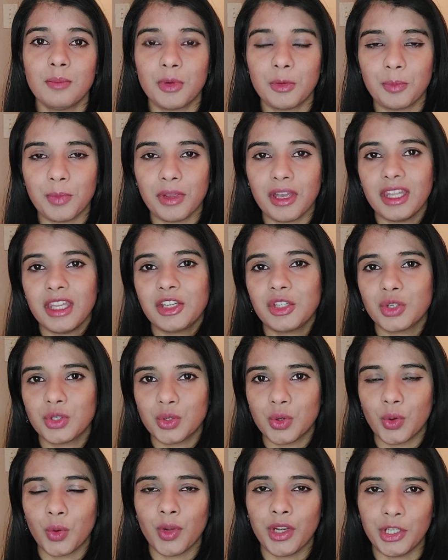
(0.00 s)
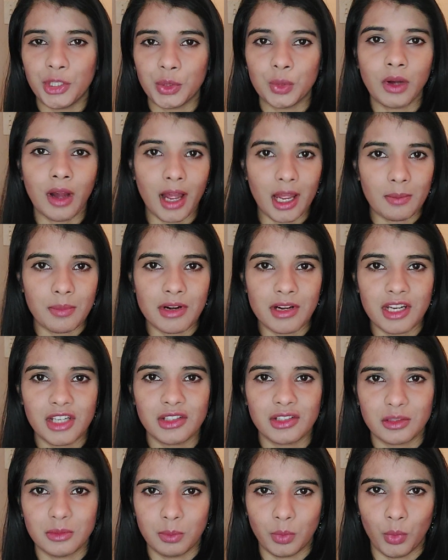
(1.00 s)
preparing to go into
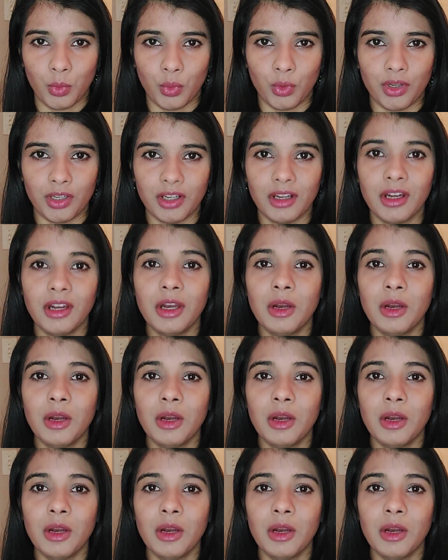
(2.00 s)
hibernation mode.